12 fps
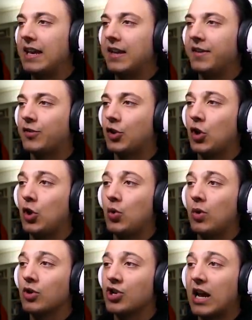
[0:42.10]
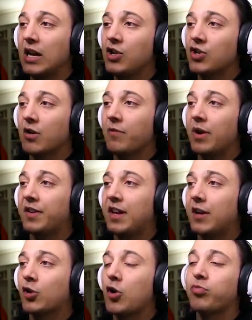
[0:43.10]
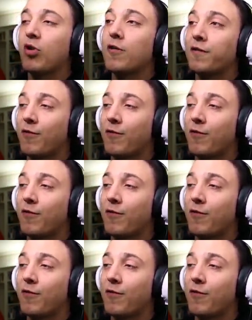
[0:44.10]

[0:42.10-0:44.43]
is to challenge some of my C S G O Pro